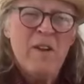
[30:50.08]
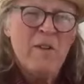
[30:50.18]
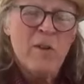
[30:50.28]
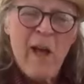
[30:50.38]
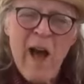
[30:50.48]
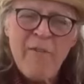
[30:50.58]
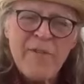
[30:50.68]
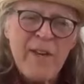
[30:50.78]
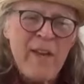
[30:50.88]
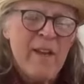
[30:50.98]

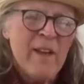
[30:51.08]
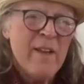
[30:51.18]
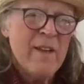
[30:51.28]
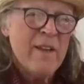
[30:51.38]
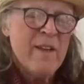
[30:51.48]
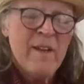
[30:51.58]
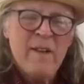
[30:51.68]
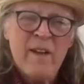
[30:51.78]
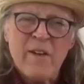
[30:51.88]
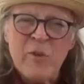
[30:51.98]
lofty
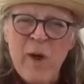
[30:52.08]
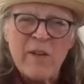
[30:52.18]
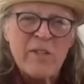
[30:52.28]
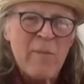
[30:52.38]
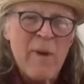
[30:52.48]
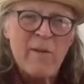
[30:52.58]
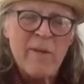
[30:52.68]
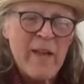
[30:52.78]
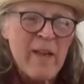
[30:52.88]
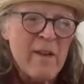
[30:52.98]
address about
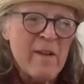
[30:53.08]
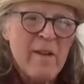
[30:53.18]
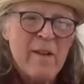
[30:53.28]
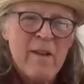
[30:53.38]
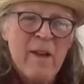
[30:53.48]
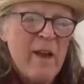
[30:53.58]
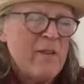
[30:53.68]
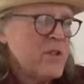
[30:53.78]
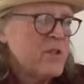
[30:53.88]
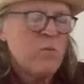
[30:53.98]
Lincoln. And
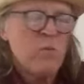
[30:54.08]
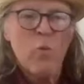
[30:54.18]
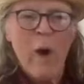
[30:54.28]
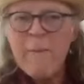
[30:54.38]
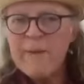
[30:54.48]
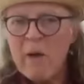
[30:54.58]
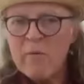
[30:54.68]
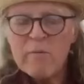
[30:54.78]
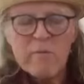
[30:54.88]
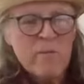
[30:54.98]
it's just wiped
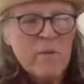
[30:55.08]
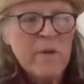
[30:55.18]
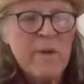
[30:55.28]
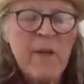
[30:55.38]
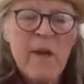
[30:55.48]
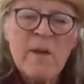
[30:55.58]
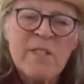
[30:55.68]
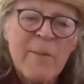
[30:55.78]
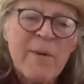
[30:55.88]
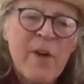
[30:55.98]
out in the uh,
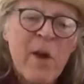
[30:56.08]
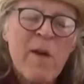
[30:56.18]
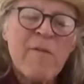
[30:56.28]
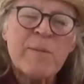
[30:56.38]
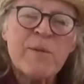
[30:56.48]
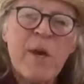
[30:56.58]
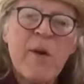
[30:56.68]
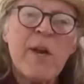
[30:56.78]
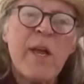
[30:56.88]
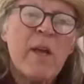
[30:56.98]
cemetery of
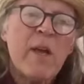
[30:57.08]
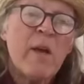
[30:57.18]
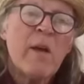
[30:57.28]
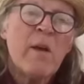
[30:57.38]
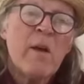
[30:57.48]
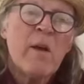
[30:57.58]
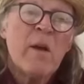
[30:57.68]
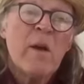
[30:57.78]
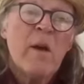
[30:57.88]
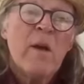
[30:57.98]
obscurity.
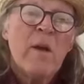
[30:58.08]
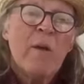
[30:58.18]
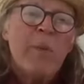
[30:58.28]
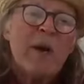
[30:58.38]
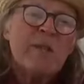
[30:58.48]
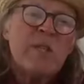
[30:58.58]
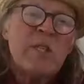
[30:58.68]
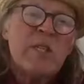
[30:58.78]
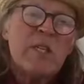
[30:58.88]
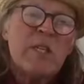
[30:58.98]
But
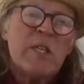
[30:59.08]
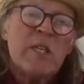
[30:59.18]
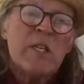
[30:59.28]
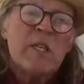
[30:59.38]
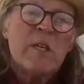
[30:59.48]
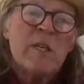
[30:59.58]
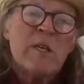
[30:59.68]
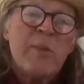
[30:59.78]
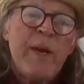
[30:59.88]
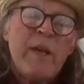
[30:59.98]

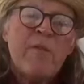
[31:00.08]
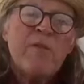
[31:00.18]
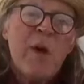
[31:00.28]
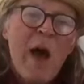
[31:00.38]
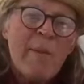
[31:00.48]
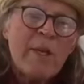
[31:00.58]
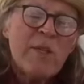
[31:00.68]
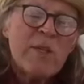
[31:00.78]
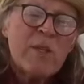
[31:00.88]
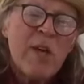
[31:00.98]
speaking of
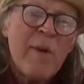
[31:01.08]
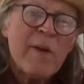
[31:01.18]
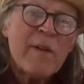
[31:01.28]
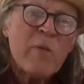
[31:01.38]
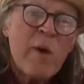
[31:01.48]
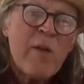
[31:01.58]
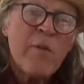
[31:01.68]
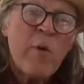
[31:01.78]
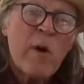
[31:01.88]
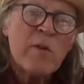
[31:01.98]
shamans, I've been to the
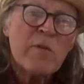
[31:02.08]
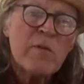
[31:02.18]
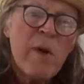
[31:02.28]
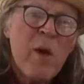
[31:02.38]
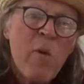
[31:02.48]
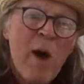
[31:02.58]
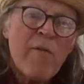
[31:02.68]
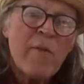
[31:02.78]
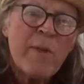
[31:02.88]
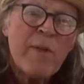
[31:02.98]
rainforest with my
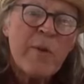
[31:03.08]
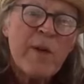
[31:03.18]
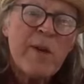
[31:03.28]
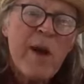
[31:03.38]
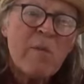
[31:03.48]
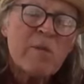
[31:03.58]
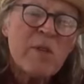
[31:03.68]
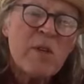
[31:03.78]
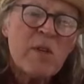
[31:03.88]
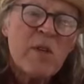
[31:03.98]
wife, been three
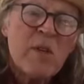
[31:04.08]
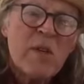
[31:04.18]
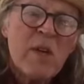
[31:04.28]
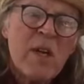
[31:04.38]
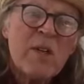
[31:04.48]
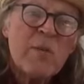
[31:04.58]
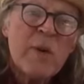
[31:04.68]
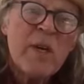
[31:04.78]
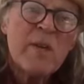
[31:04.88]
times, and we